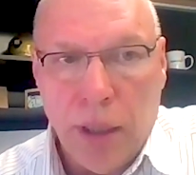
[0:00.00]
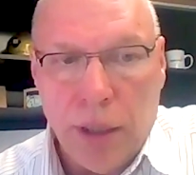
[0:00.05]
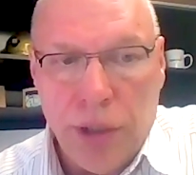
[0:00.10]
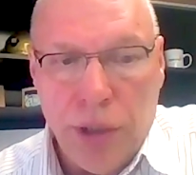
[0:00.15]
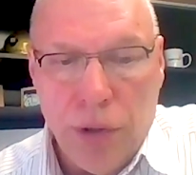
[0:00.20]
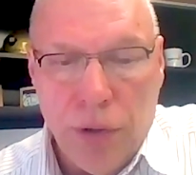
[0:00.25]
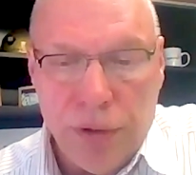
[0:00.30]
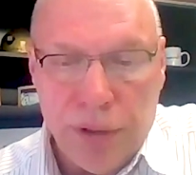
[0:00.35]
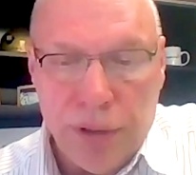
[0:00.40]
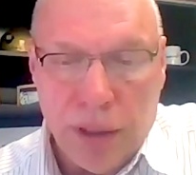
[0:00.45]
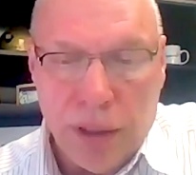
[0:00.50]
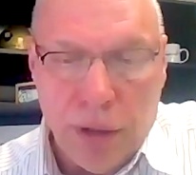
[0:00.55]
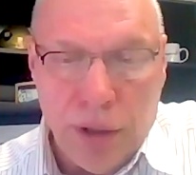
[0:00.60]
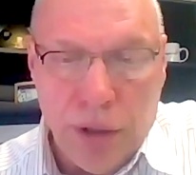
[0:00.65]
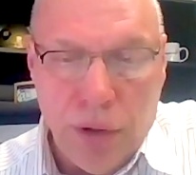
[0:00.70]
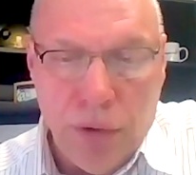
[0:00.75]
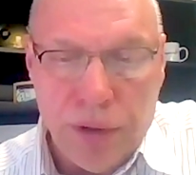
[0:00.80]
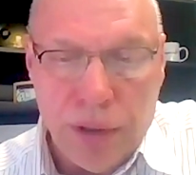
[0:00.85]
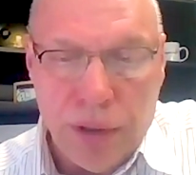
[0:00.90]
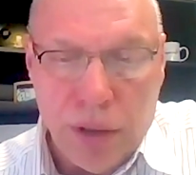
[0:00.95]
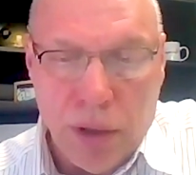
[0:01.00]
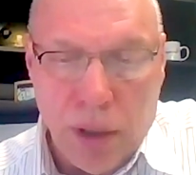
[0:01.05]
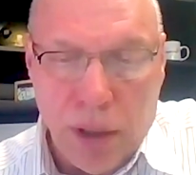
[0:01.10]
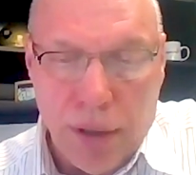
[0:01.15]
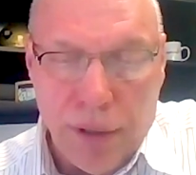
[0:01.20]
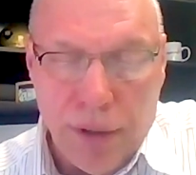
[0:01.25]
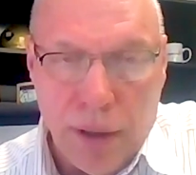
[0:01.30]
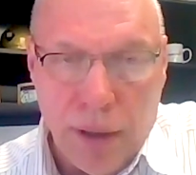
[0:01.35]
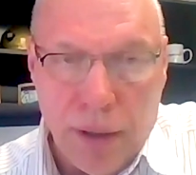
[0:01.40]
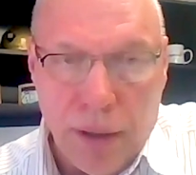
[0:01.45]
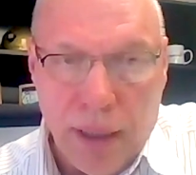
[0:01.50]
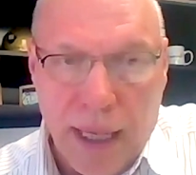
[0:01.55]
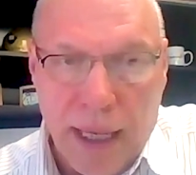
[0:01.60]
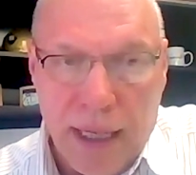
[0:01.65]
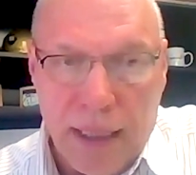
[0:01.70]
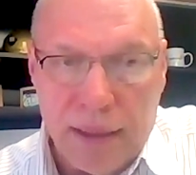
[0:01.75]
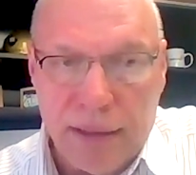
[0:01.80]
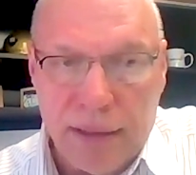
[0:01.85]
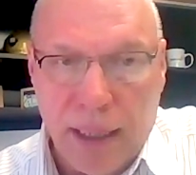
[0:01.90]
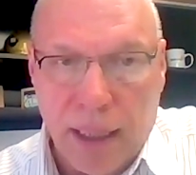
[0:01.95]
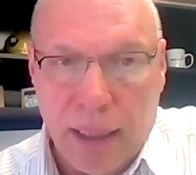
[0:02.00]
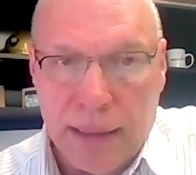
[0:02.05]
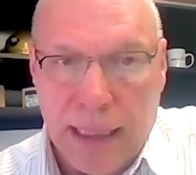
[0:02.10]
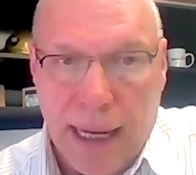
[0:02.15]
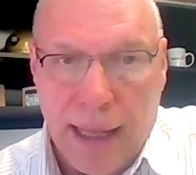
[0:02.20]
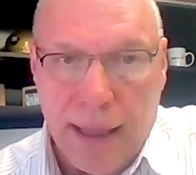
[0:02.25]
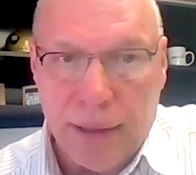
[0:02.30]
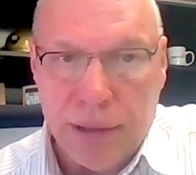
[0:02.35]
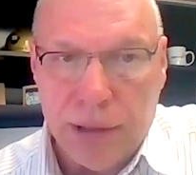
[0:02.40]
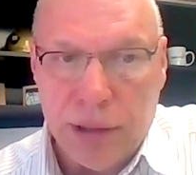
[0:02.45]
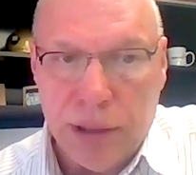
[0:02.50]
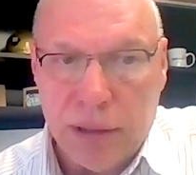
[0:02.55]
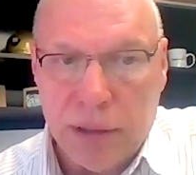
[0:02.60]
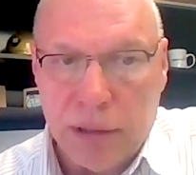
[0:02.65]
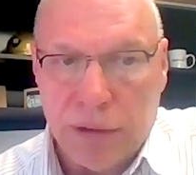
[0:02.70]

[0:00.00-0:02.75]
using all the latest technologies